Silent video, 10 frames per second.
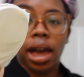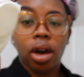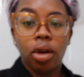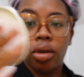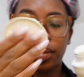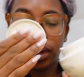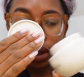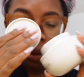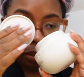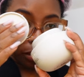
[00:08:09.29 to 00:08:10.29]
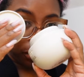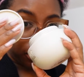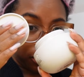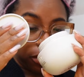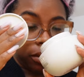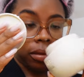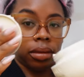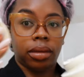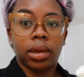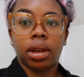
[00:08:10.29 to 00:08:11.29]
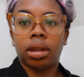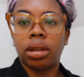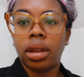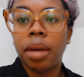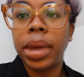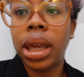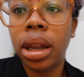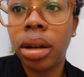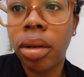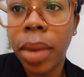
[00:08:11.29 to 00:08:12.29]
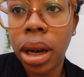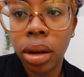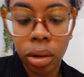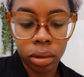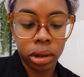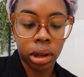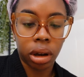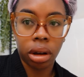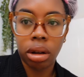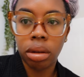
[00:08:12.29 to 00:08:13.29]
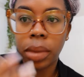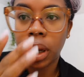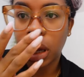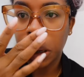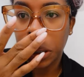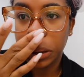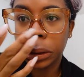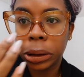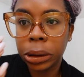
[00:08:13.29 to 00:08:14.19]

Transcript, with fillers: hopes. Now me getting it on my nose, y'all. Oh my gosh.